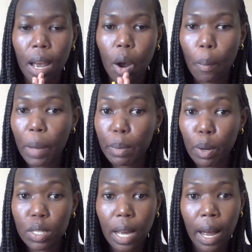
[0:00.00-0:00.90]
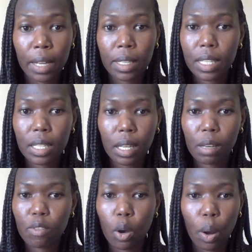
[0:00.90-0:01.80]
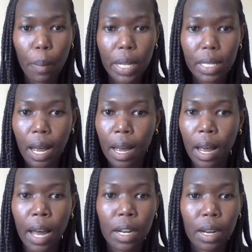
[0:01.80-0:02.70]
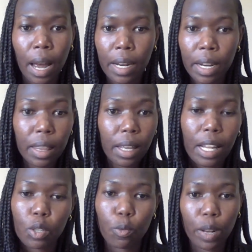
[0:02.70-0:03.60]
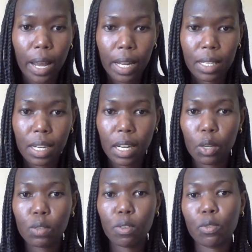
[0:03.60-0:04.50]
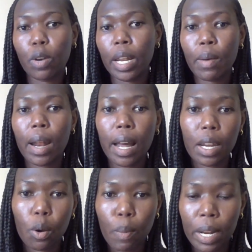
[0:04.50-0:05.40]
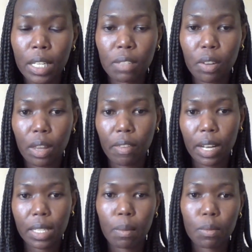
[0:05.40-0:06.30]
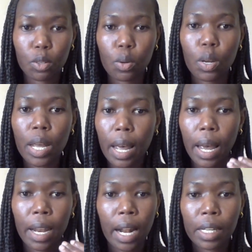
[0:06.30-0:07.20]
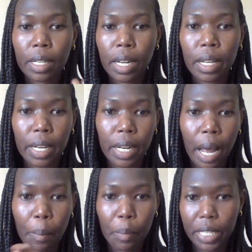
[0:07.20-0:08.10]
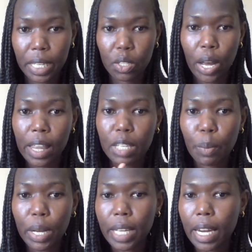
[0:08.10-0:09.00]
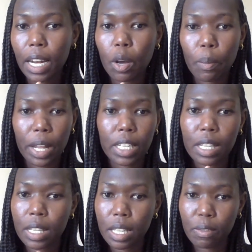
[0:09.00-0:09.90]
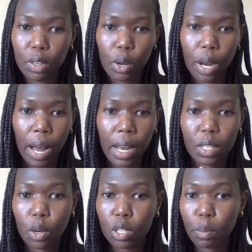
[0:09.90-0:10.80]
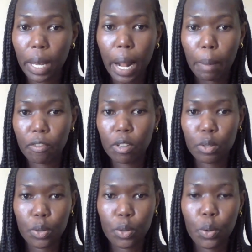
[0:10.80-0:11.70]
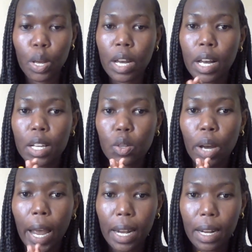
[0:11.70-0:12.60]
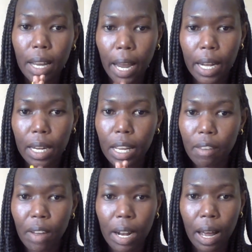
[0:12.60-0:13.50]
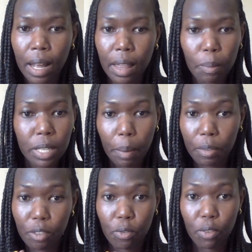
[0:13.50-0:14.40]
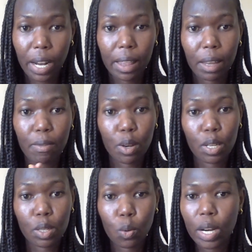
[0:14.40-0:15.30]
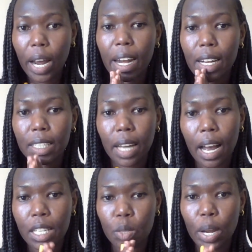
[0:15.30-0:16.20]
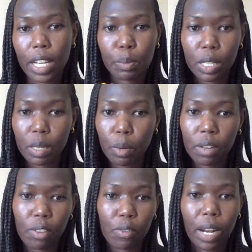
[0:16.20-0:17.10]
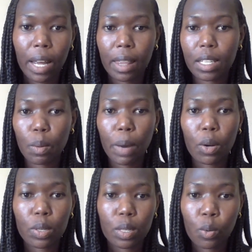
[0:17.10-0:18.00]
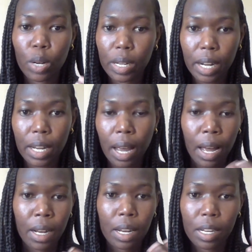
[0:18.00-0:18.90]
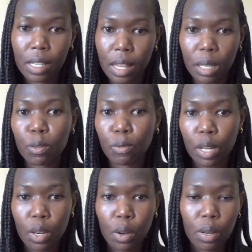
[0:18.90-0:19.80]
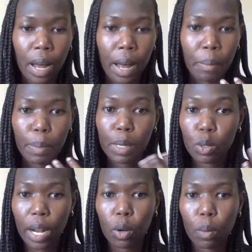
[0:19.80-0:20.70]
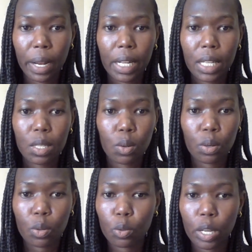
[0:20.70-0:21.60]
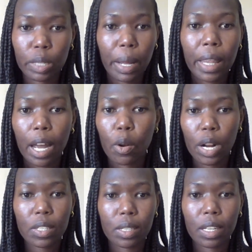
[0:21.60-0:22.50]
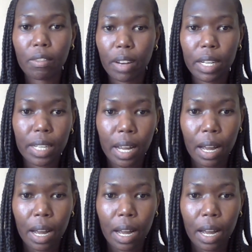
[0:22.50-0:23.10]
comment box. Just give your comments. Add anything that you feel like it's really useful for anyone learning Kubernetes for the first time to know. And I'll really, really appreciate. So at this point, I really hope that this video is going to be helpful to you. So kindly give a thumbs up if you feel like the video is good. Kindly share as wide as possible if you feel like there's someone who will really need this video, maybe to learn Kubernetes or to expand their knowledge in different